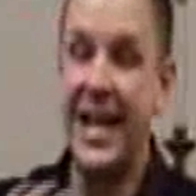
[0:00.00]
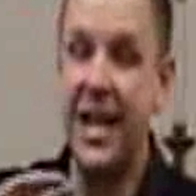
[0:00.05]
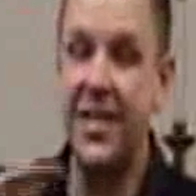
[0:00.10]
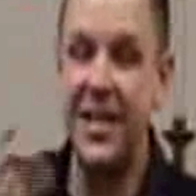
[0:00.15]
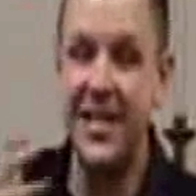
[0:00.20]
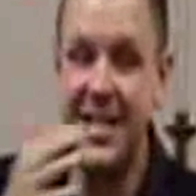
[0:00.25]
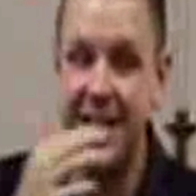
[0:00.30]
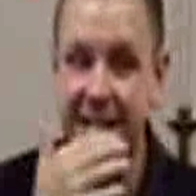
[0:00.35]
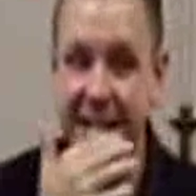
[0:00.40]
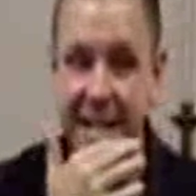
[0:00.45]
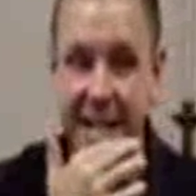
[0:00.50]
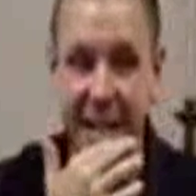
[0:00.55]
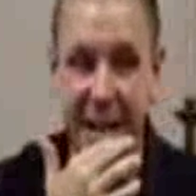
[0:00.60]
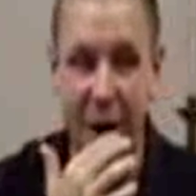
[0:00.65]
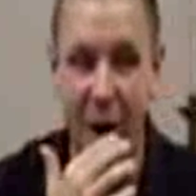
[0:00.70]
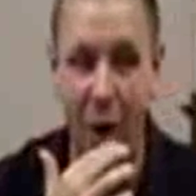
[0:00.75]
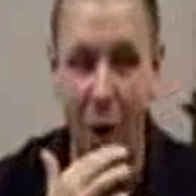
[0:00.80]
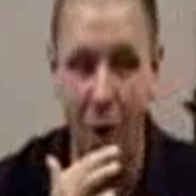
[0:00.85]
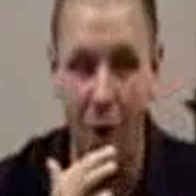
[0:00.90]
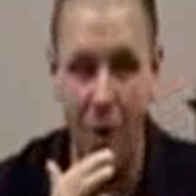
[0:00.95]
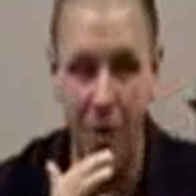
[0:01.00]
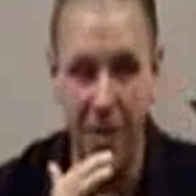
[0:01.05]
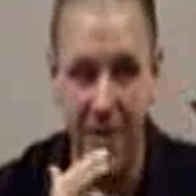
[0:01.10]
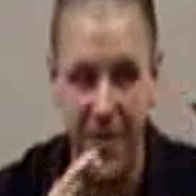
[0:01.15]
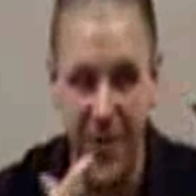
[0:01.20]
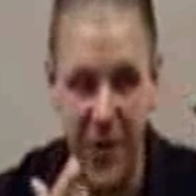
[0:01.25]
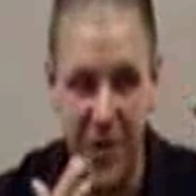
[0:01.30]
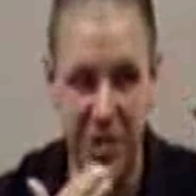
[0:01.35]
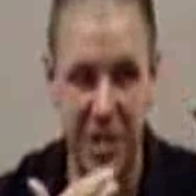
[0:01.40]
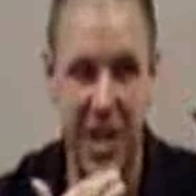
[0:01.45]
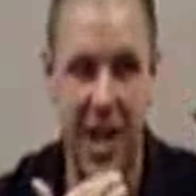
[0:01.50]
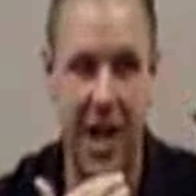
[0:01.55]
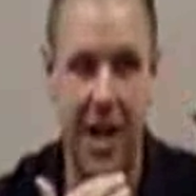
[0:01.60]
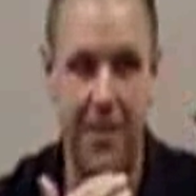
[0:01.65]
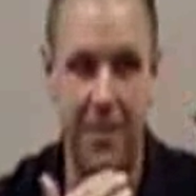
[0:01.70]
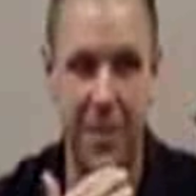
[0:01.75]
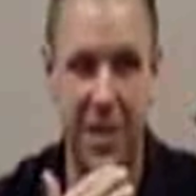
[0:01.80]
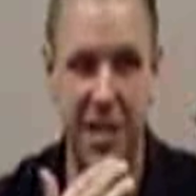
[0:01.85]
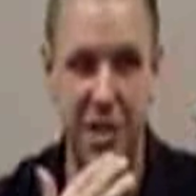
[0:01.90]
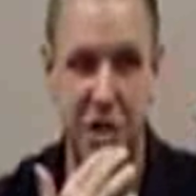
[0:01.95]
Now, this isn't the old, the first
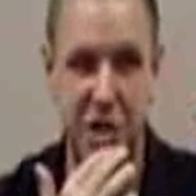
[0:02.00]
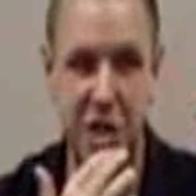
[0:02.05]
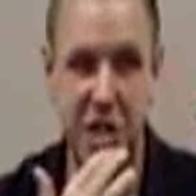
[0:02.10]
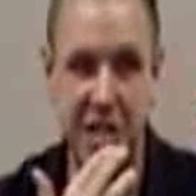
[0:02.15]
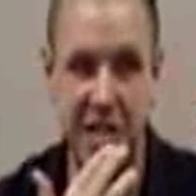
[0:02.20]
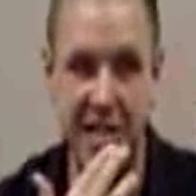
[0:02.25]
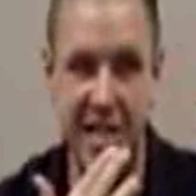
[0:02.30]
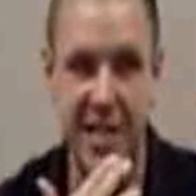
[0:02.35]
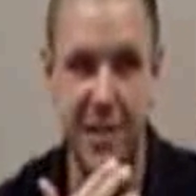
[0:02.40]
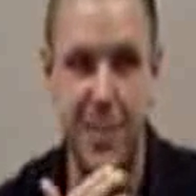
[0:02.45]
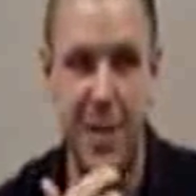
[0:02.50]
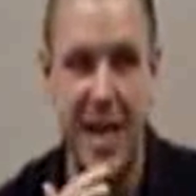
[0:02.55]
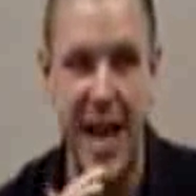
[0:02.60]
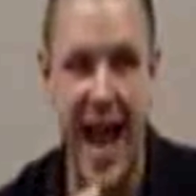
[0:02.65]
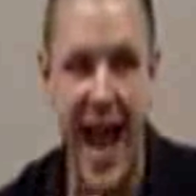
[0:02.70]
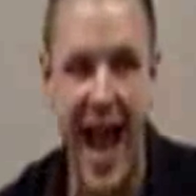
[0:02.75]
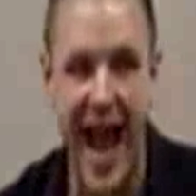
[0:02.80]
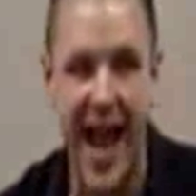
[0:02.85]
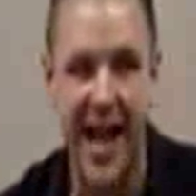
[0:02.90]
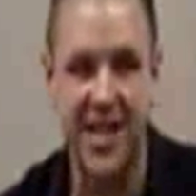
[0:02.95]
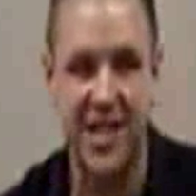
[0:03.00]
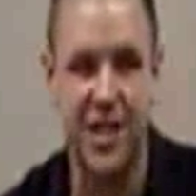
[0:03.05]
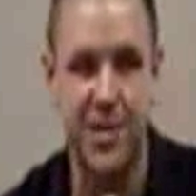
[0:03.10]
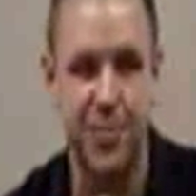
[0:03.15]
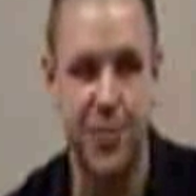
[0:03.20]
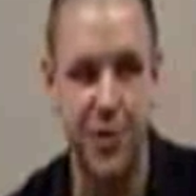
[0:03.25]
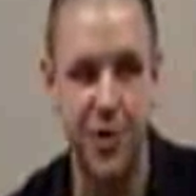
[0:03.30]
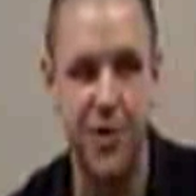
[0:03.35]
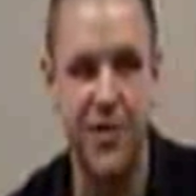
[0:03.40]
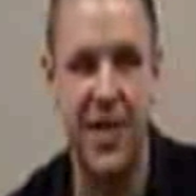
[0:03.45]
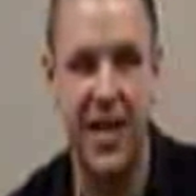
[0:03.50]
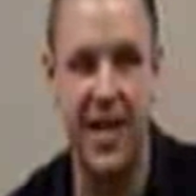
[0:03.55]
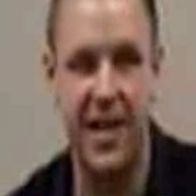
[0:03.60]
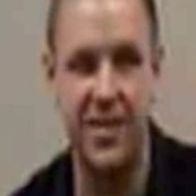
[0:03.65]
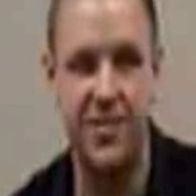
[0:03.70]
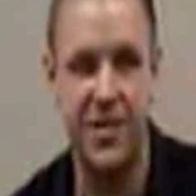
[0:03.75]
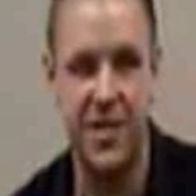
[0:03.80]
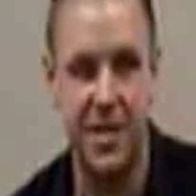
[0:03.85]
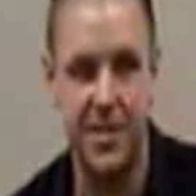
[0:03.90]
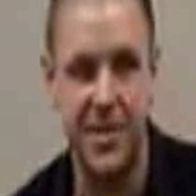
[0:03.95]
time that Jesus has been asked to prove that
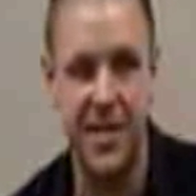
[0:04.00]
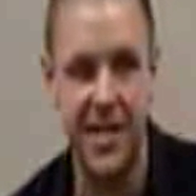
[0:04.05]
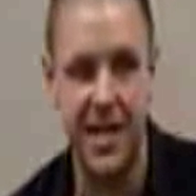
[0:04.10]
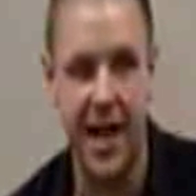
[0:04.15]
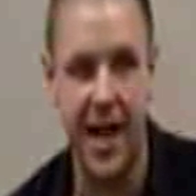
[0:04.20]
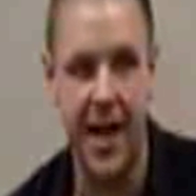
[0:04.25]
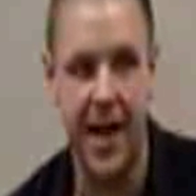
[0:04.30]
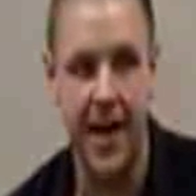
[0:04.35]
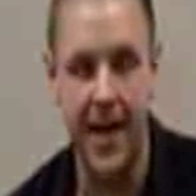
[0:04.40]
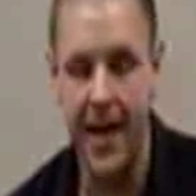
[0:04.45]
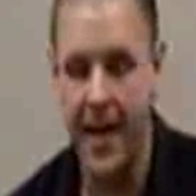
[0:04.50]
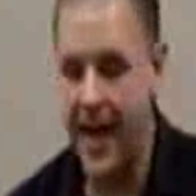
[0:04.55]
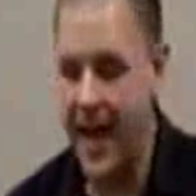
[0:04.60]
he was the Messiah.